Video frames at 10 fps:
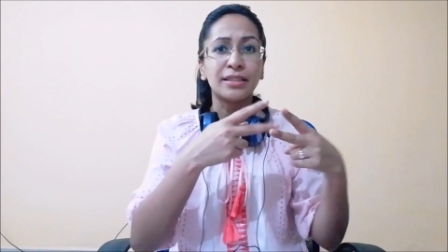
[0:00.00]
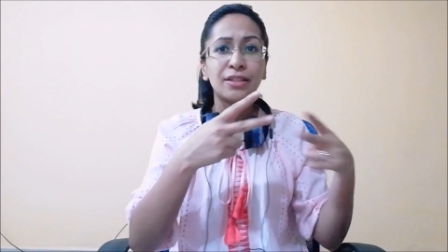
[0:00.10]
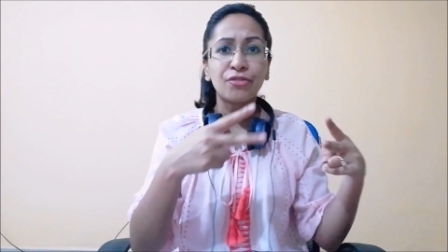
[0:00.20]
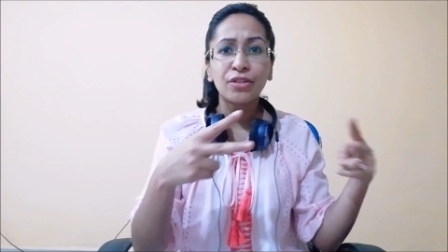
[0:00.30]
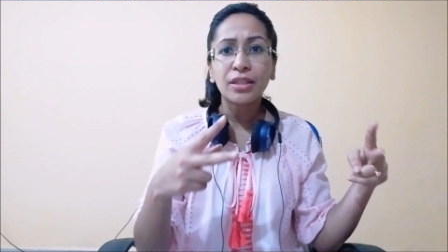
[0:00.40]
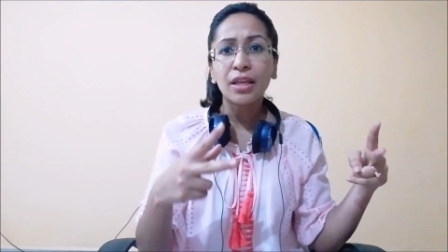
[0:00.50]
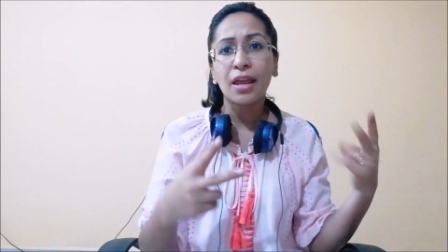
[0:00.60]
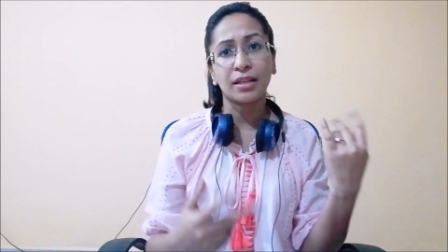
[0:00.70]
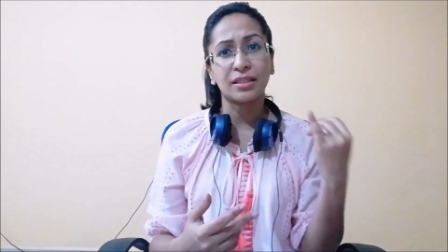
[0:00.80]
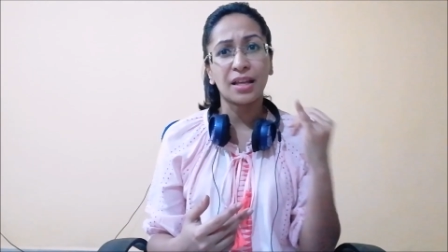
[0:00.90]
different
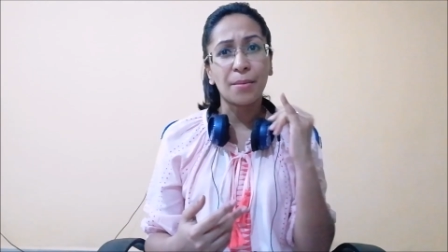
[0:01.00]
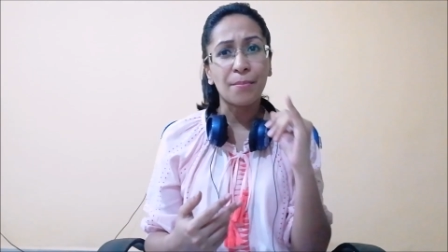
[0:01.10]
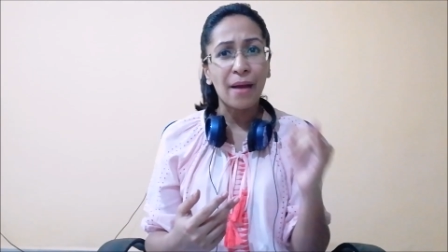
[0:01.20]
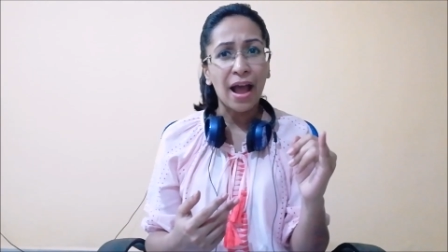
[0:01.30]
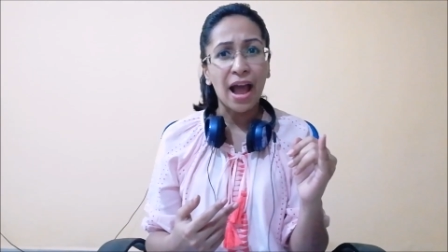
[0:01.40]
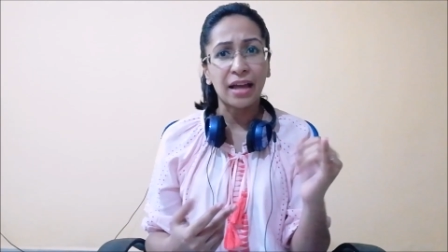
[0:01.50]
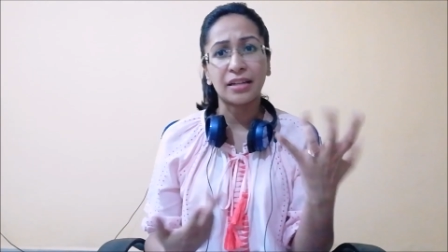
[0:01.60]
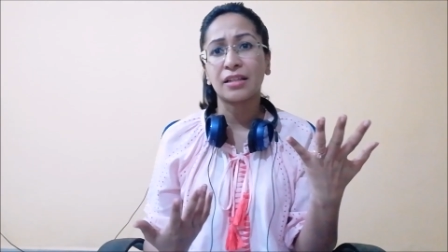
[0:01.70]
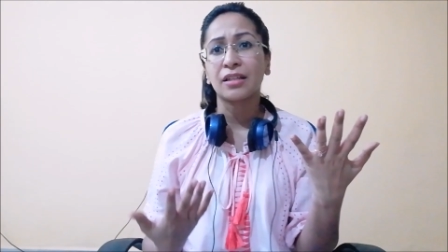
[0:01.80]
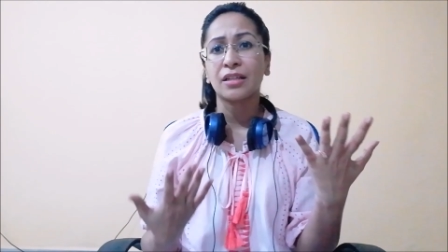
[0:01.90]
things that are bad.
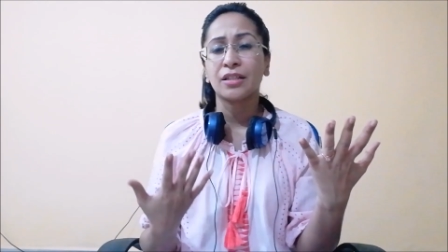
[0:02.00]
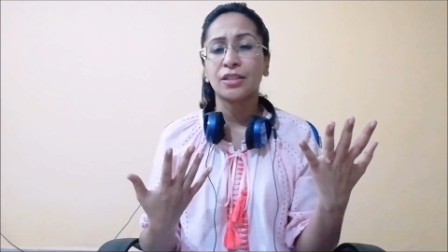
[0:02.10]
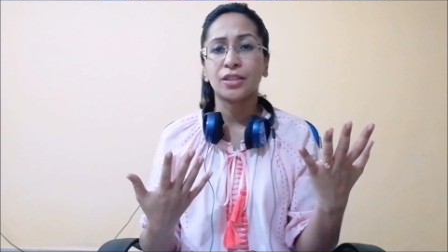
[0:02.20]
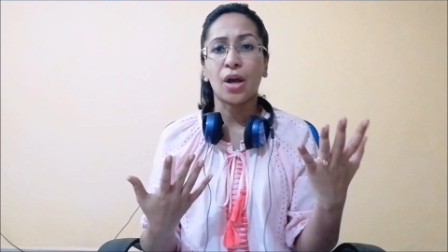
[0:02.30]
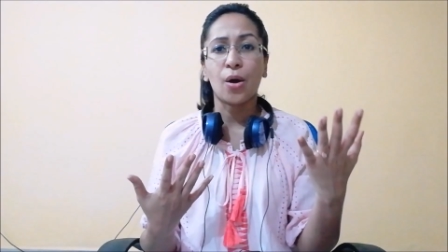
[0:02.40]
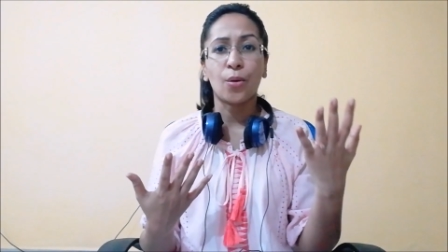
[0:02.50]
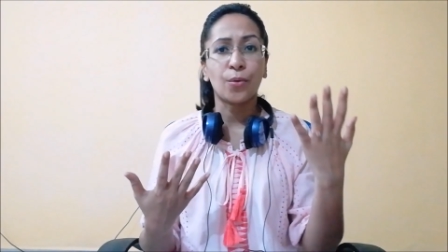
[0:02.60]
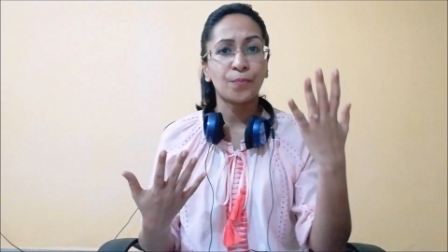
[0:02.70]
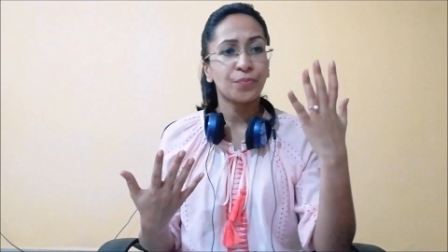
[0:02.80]
So